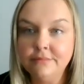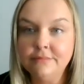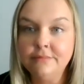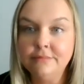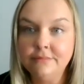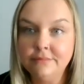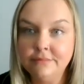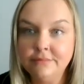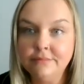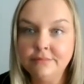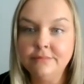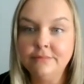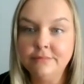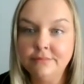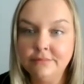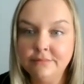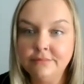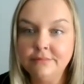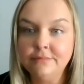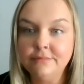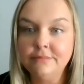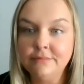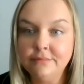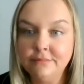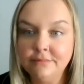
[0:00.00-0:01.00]

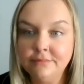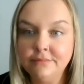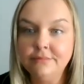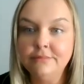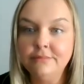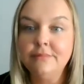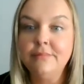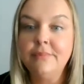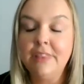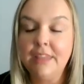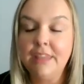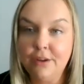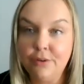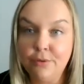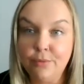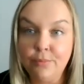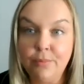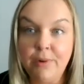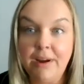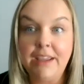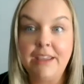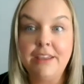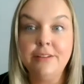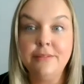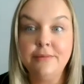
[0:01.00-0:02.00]

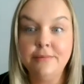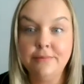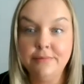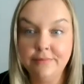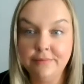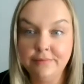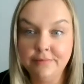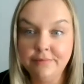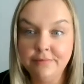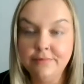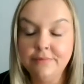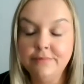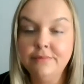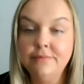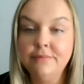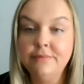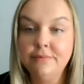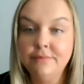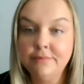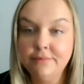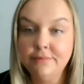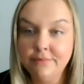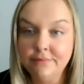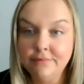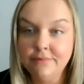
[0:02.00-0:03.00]

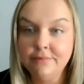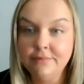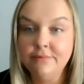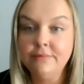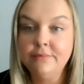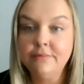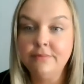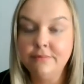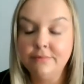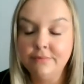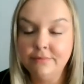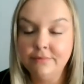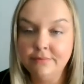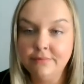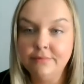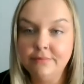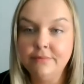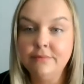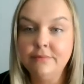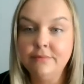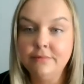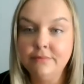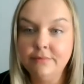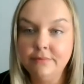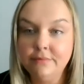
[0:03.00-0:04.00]

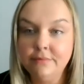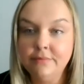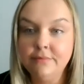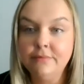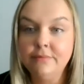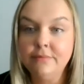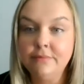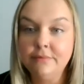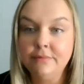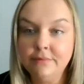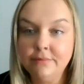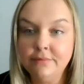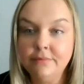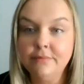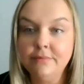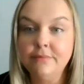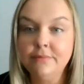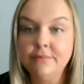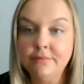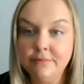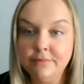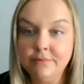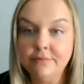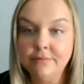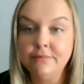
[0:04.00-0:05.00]

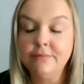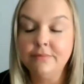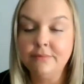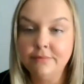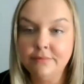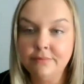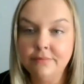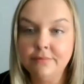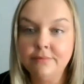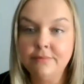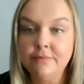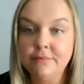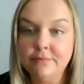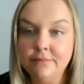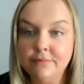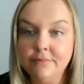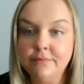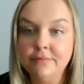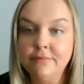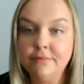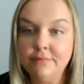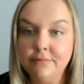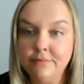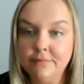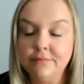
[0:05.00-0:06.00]

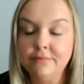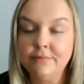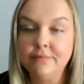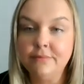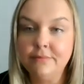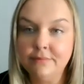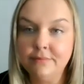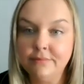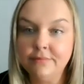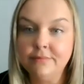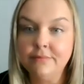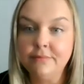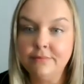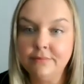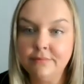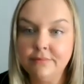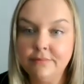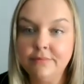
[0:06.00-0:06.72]
(not speaking)